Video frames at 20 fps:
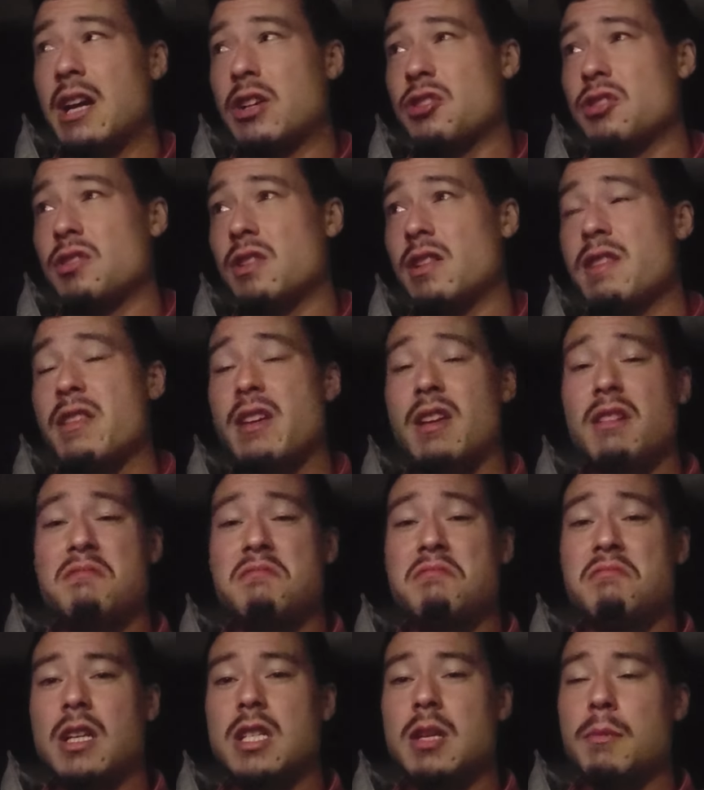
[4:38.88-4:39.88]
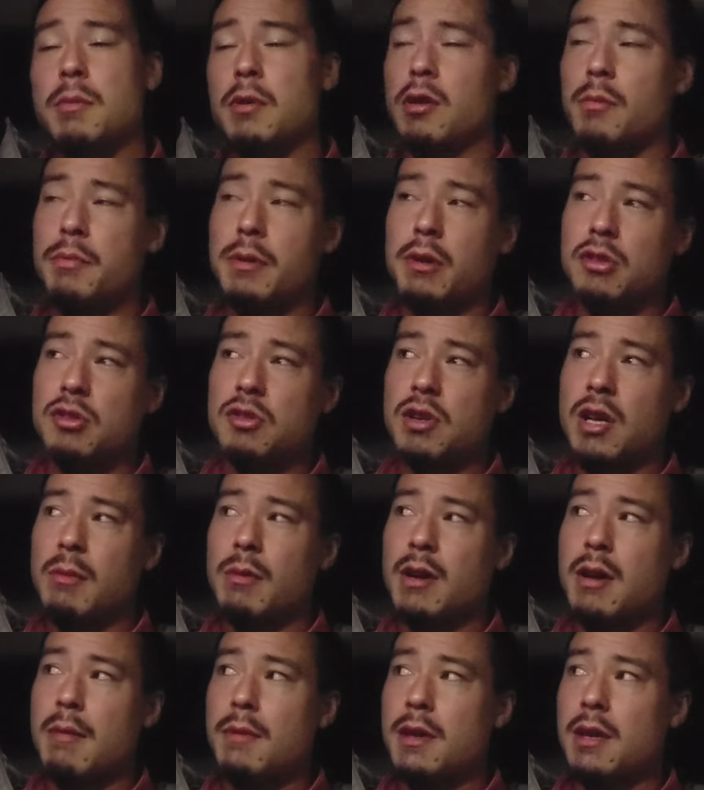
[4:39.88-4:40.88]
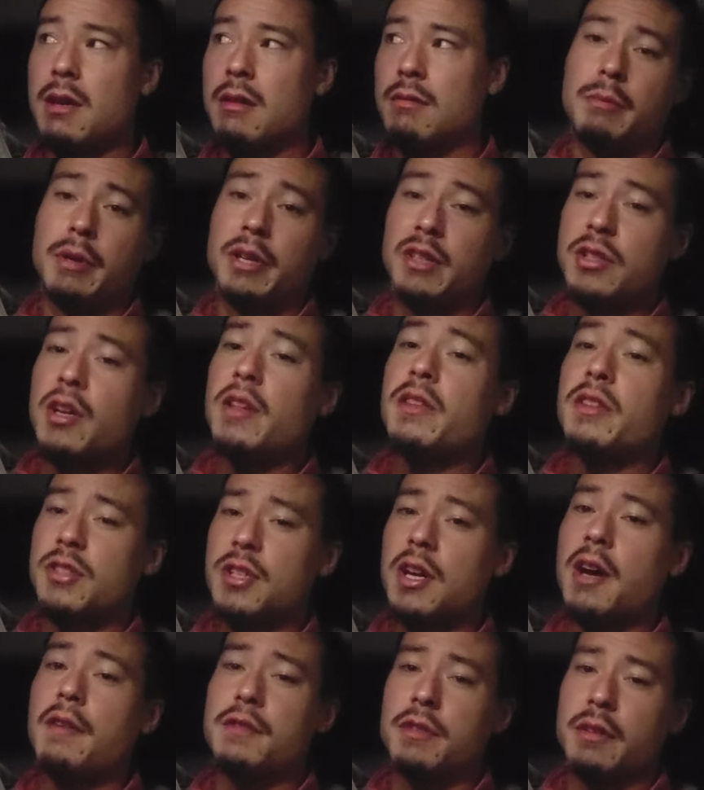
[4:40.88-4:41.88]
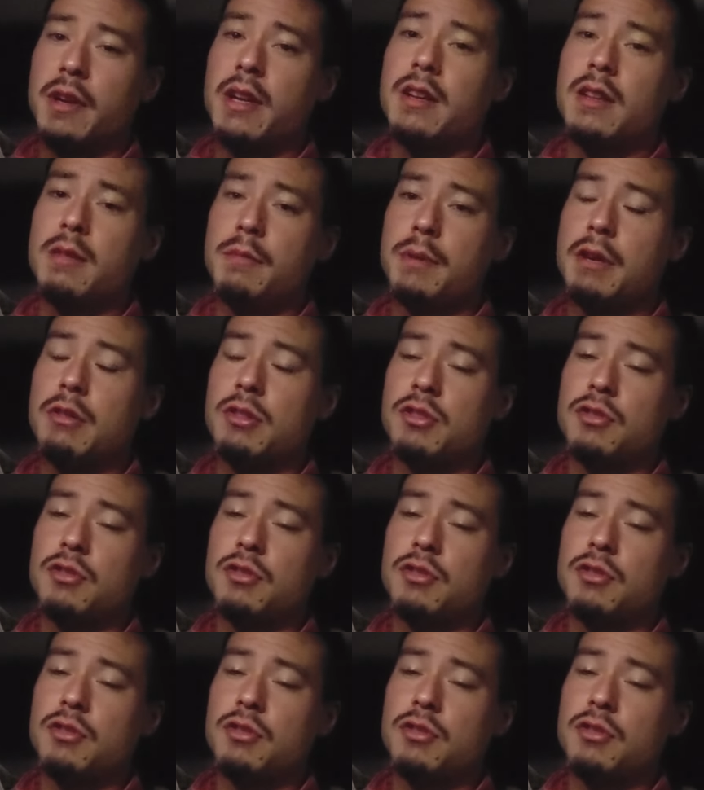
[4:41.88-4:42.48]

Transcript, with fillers: actually, than a typical Pure Strike might be, but it's on the softer end of the Pure